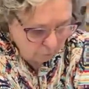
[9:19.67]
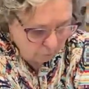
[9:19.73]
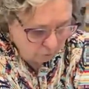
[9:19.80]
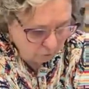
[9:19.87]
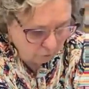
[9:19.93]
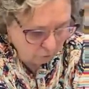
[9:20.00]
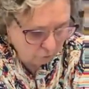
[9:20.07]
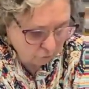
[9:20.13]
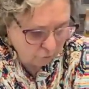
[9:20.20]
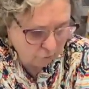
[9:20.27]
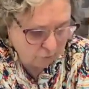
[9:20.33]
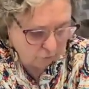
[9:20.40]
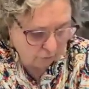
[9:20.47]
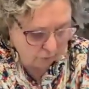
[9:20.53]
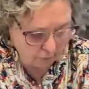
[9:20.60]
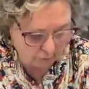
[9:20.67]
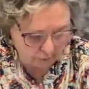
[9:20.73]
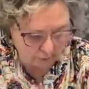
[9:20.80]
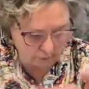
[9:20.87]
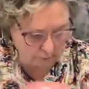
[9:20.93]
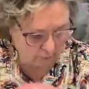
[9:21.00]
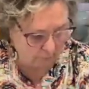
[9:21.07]
Marshall's,
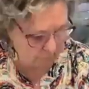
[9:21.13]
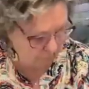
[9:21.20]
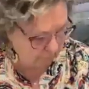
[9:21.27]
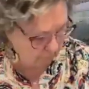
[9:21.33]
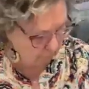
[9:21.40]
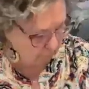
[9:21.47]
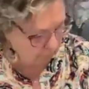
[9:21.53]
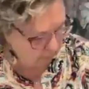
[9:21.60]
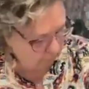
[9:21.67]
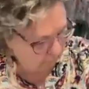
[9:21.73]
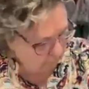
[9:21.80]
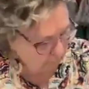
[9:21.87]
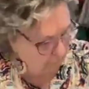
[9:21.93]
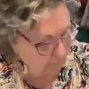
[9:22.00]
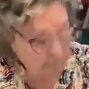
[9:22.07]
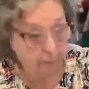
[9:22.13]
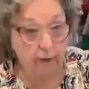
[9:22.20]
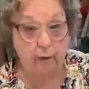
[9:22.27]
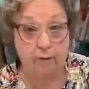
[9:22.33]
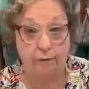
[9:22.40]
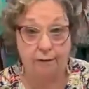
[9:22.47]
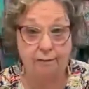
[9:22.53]
and at the same time I
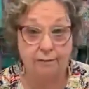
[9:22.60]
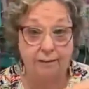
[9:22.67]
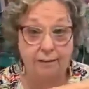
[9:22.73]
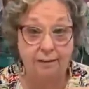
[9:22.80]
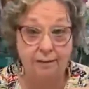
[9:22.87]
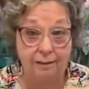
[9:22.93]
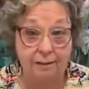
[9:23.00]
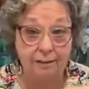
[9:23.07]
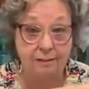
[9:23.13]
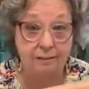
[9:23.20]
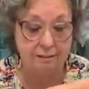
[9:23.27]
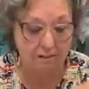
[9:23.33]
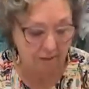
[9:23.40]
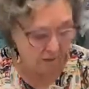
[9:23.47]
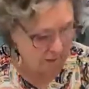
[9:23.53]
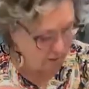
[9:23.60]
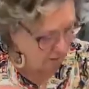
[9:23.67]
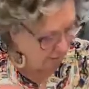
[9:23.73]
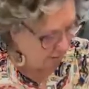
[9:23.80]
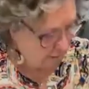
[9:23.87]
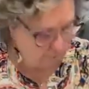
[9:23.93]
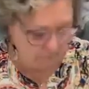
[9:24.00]
found these.
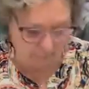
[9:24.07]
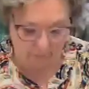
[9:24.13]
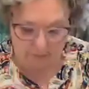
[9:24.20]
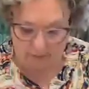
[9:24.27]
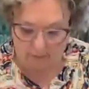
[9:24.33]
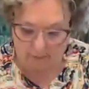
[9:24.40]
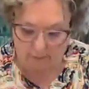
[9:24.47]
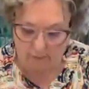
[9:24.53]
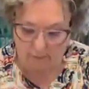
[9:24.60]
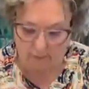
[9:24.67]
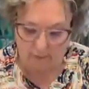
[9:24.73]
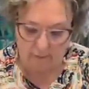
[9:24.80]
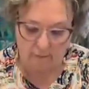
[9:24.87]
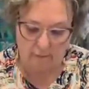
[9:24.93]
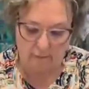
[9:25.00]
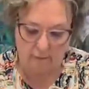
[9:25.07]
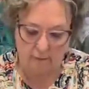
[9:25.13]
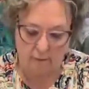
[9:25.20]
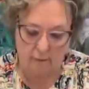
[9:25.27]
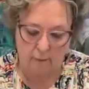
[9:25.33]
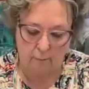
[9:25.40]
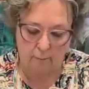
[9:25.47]
I found this.
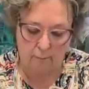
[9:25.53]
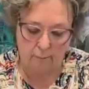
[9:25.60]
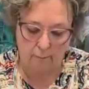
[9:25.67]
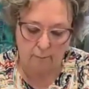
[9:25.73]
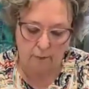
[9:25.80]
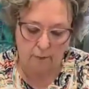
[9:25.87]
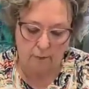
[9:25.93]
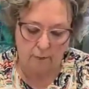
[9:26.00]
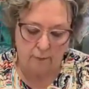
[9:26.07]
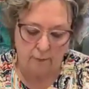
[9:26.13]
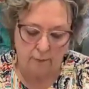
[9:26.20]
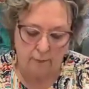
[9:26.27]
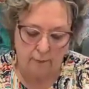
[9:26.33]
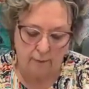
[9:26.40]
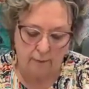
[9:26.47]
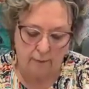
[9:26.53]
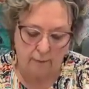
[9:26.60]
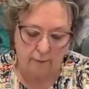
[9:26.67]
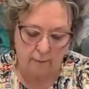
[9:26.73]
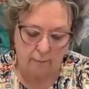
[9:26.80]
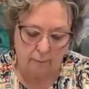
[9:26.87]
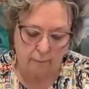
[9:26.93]
Didn't
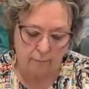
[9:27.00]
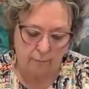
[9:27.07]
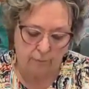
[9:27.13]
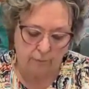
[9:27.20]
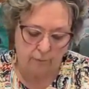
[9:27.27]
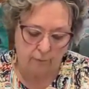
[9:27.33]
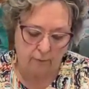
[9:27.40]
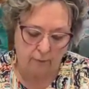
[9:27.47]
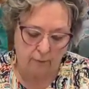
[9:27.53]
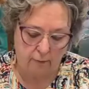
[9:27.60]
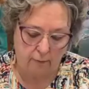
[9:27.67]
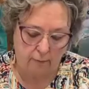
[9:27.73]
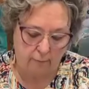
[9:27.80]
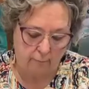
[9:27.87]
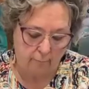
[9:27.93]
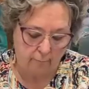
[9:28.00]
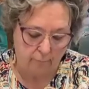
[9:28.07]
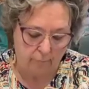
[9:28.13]
need it, but found it,